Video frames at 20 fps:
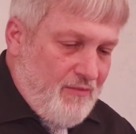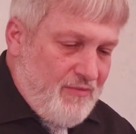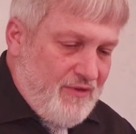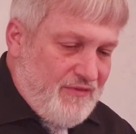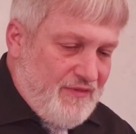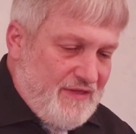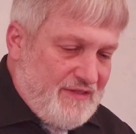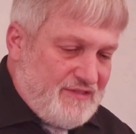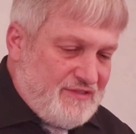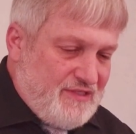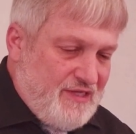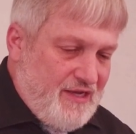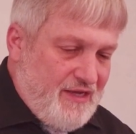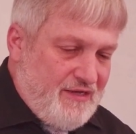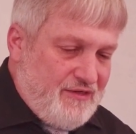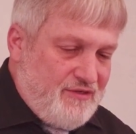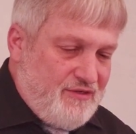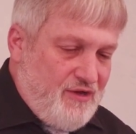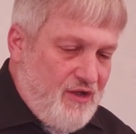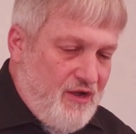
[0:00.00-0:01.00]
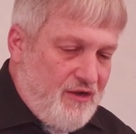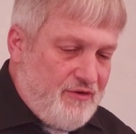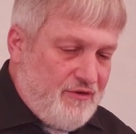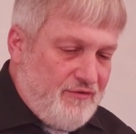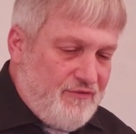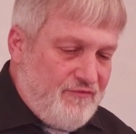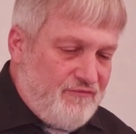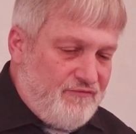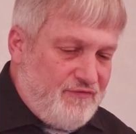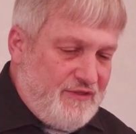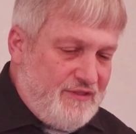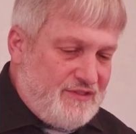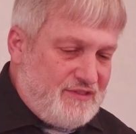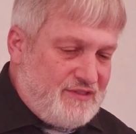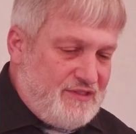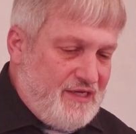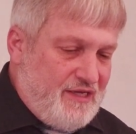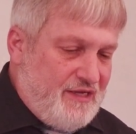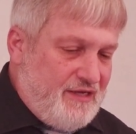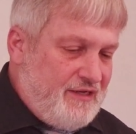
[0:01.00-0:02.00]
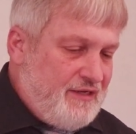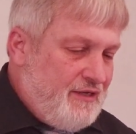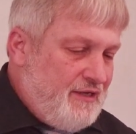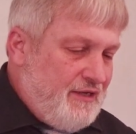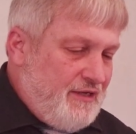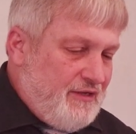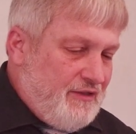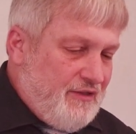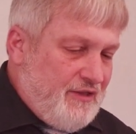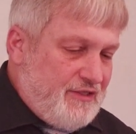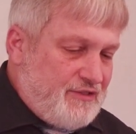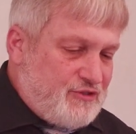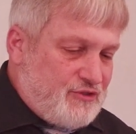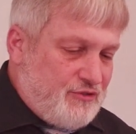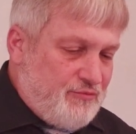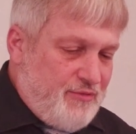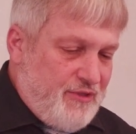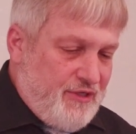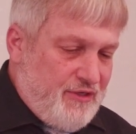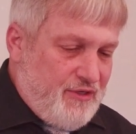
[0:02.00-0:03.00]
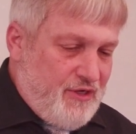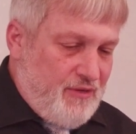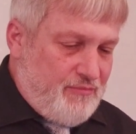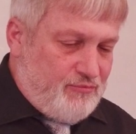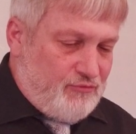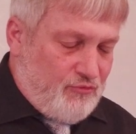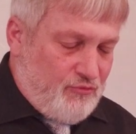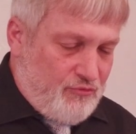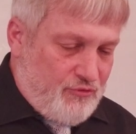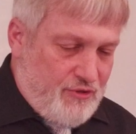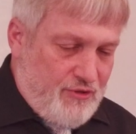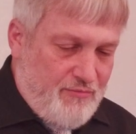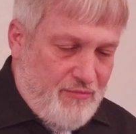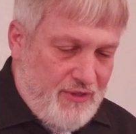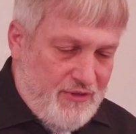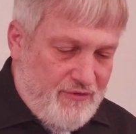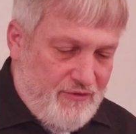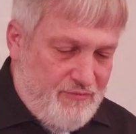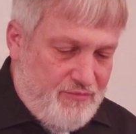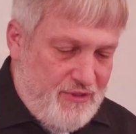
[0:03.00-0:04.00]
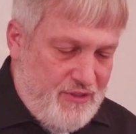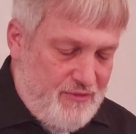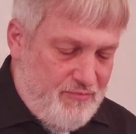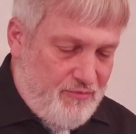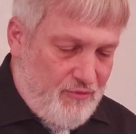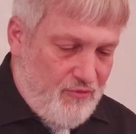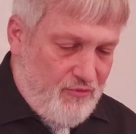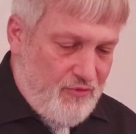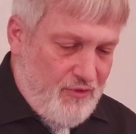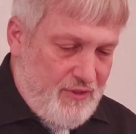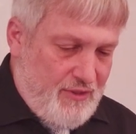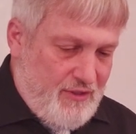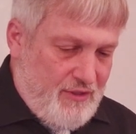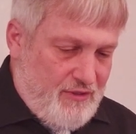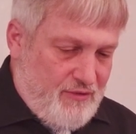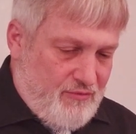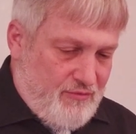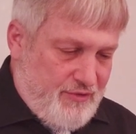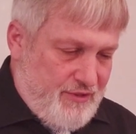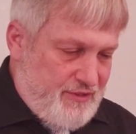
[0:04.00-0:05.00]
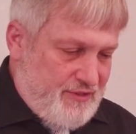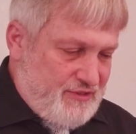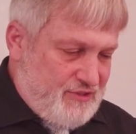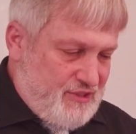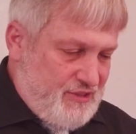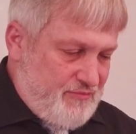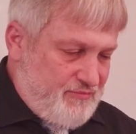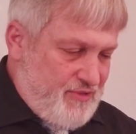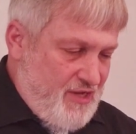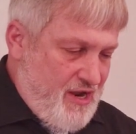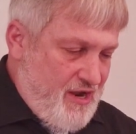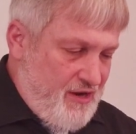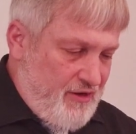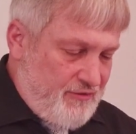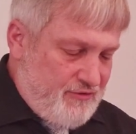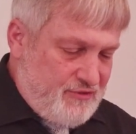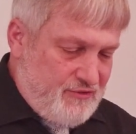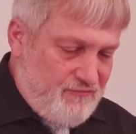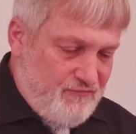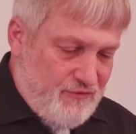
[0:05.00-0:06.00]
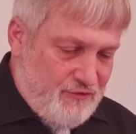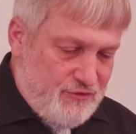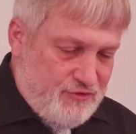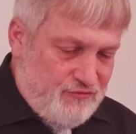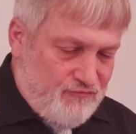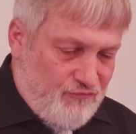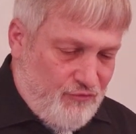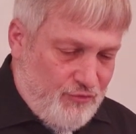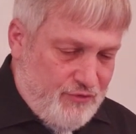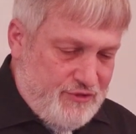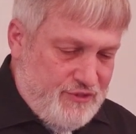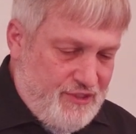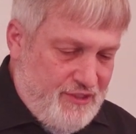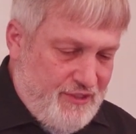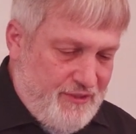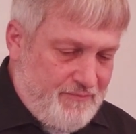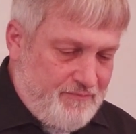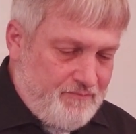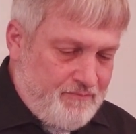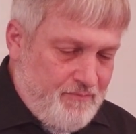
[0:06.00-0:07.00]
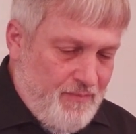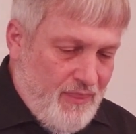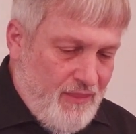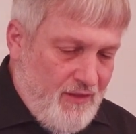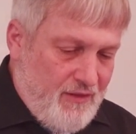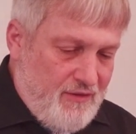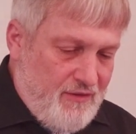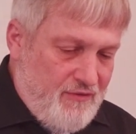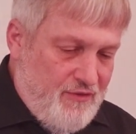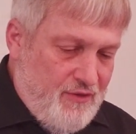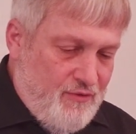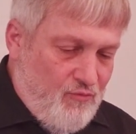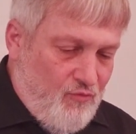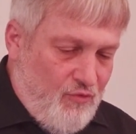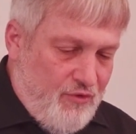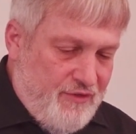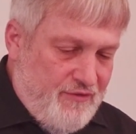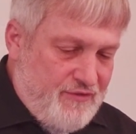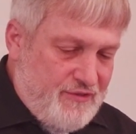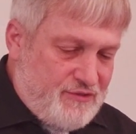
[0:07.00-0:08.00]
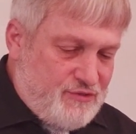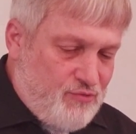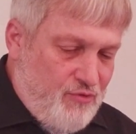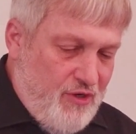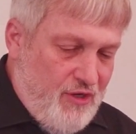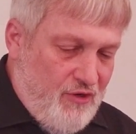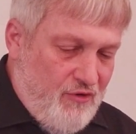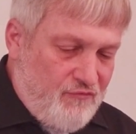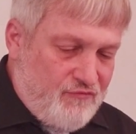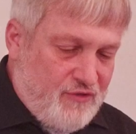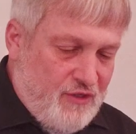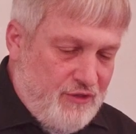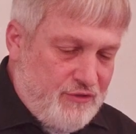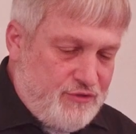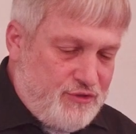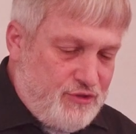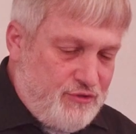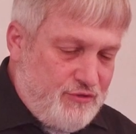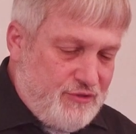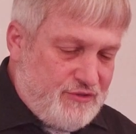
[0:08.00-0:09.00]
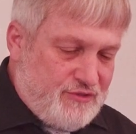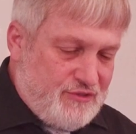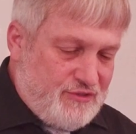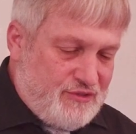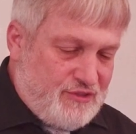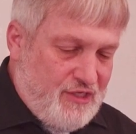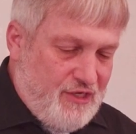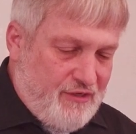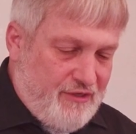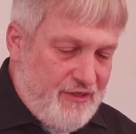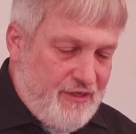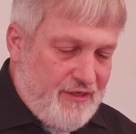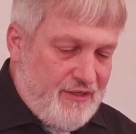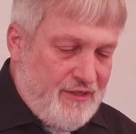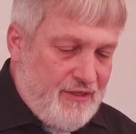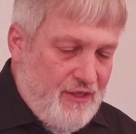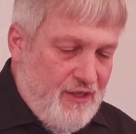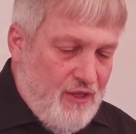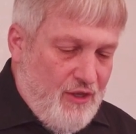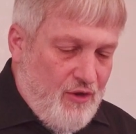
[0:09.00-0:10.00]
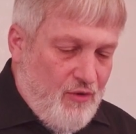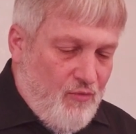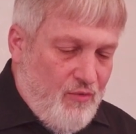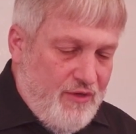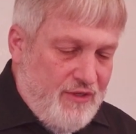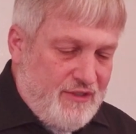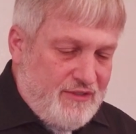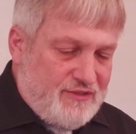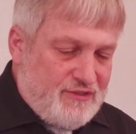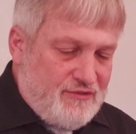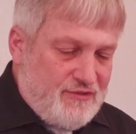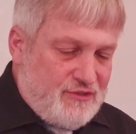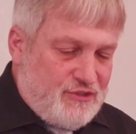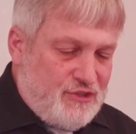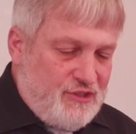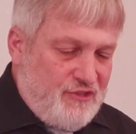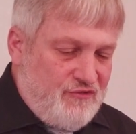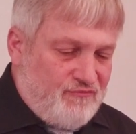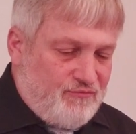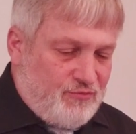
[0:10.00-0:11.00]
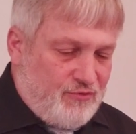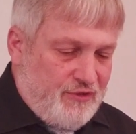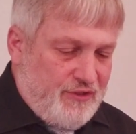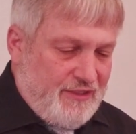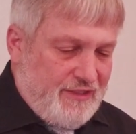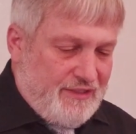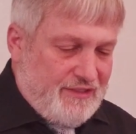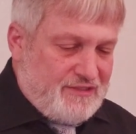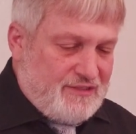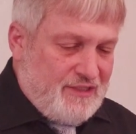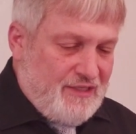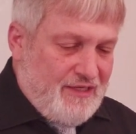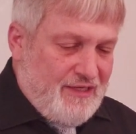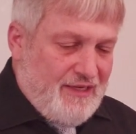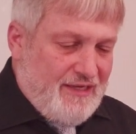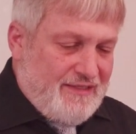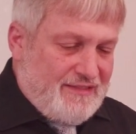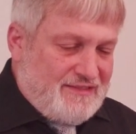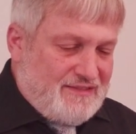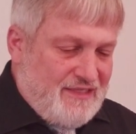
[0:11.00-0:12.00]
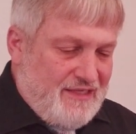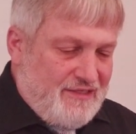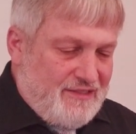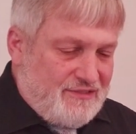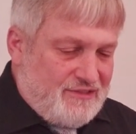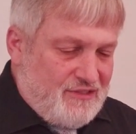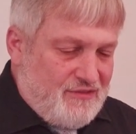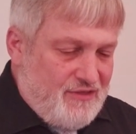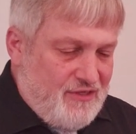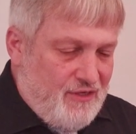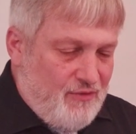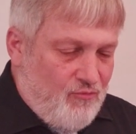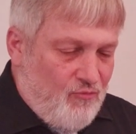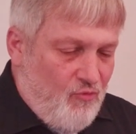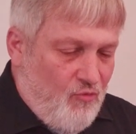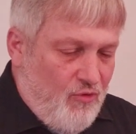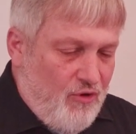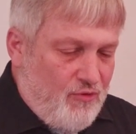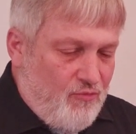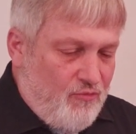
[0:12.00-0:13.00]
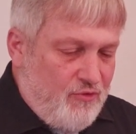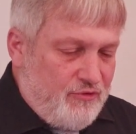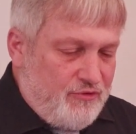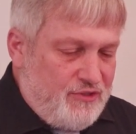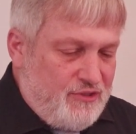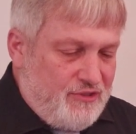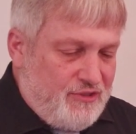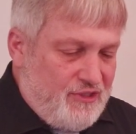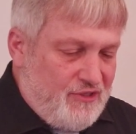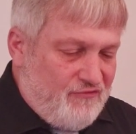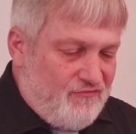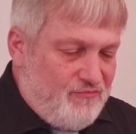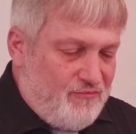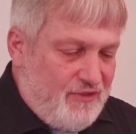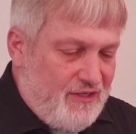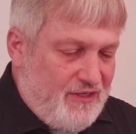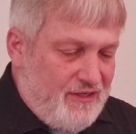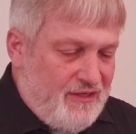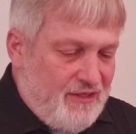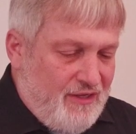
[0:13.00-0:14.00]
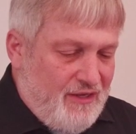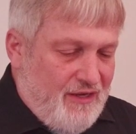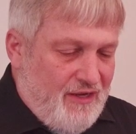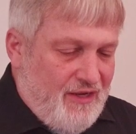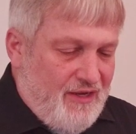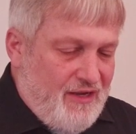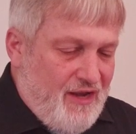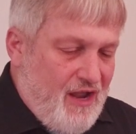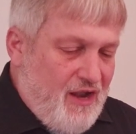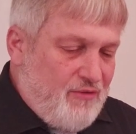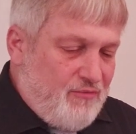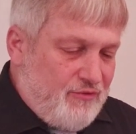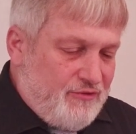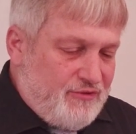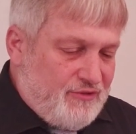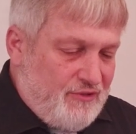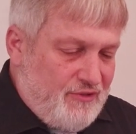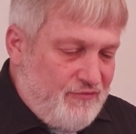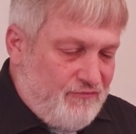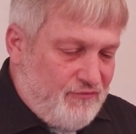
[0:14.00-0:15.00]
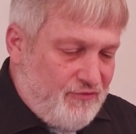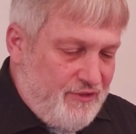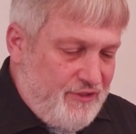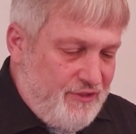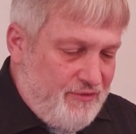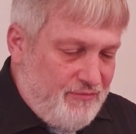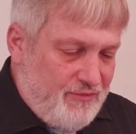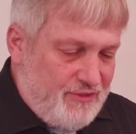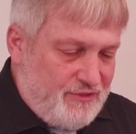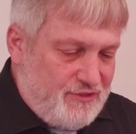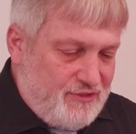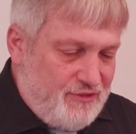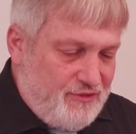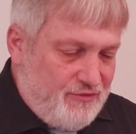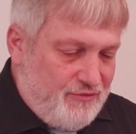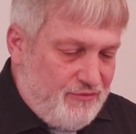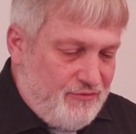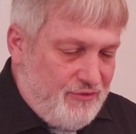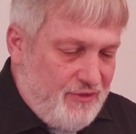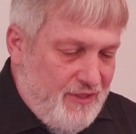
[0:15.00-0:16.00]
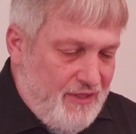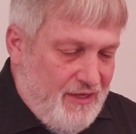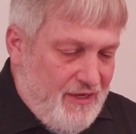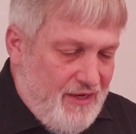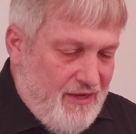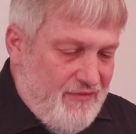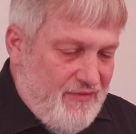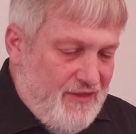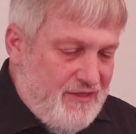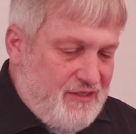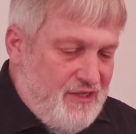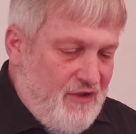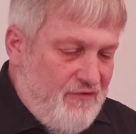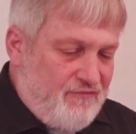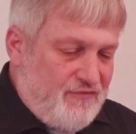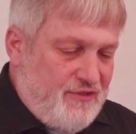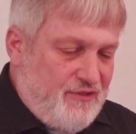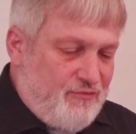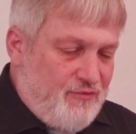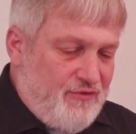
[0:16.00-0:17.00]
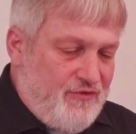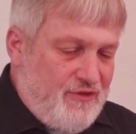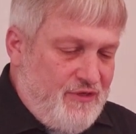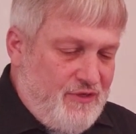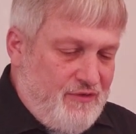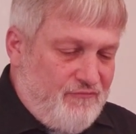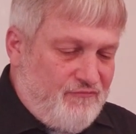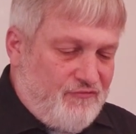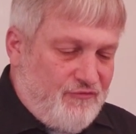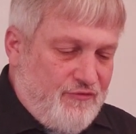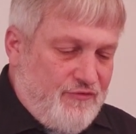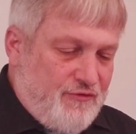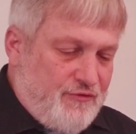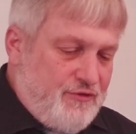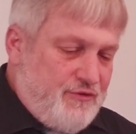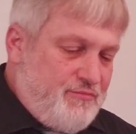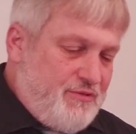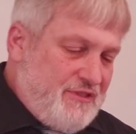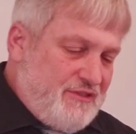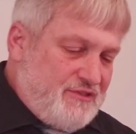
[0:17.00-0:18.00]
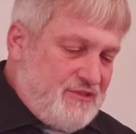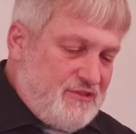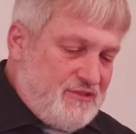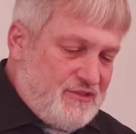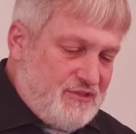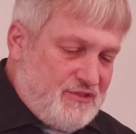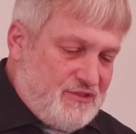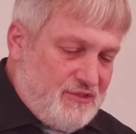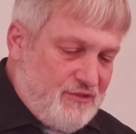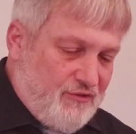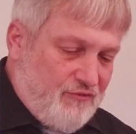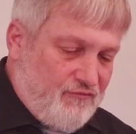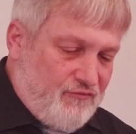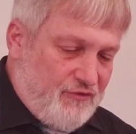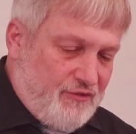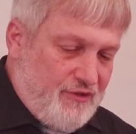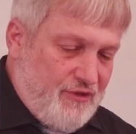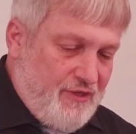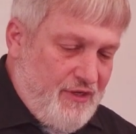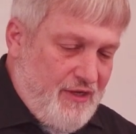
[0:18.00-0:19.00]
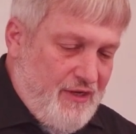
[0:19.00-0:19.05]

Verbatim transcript: But they said, Not on the feast day, lest there be an uproar among the people. We're going to skip down to verse 14. Then one of the twelve, called Judas Iscariot, went unto the chief priest and said unto them, What will you give me? And I will deliver him unto you. And they coveted with him for thirty pieces of silver.